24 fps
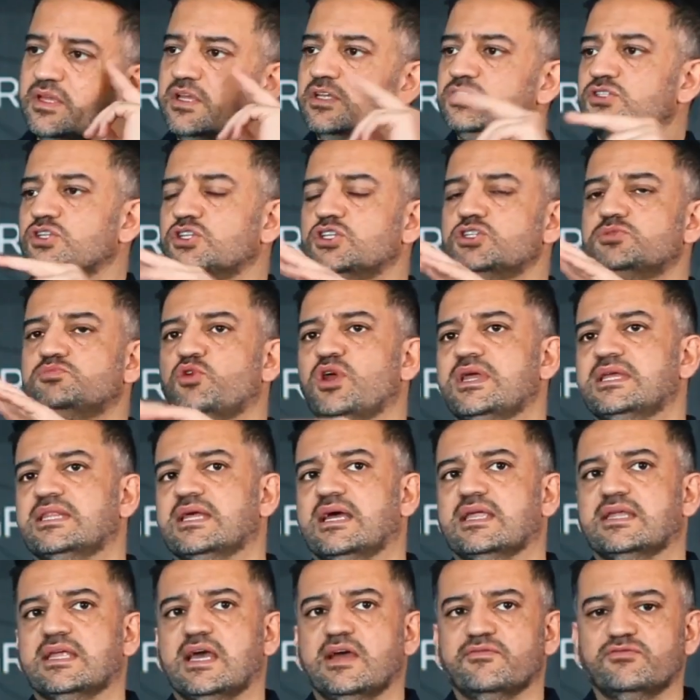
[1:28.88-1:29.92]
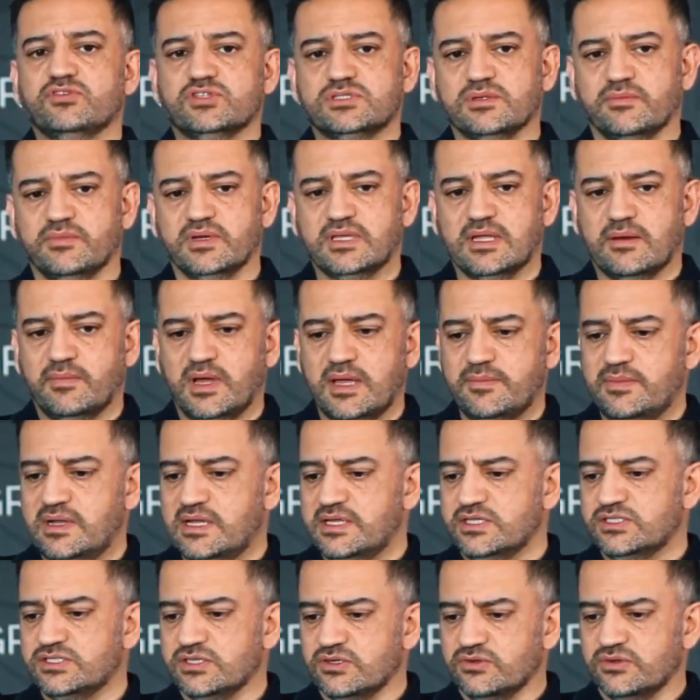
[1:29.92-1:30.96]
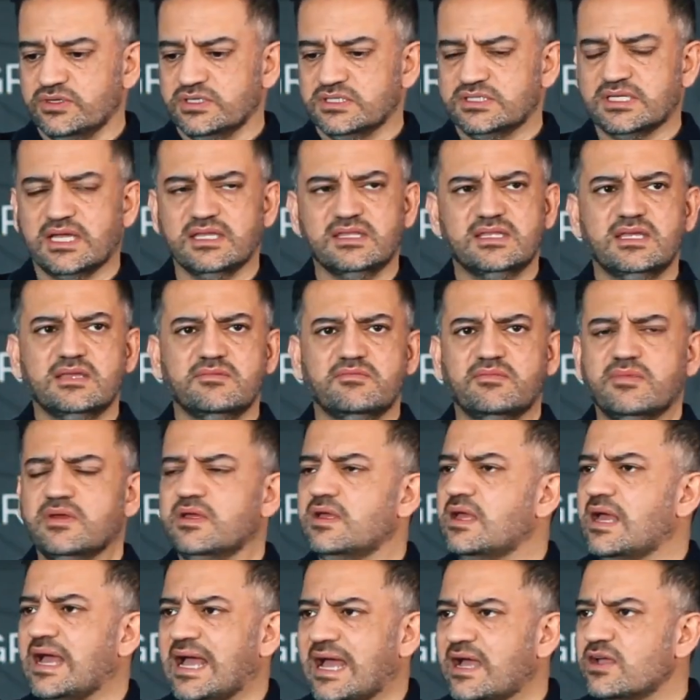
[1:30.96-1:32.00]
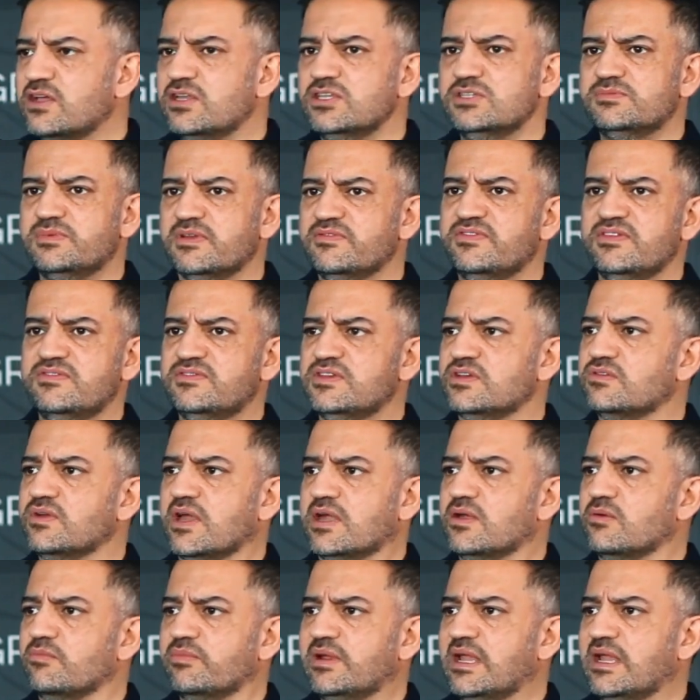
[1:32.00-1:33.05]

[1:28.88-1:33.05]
So just break that down for somebody that might be listening and understand, thinking, how can you spend 50 grand on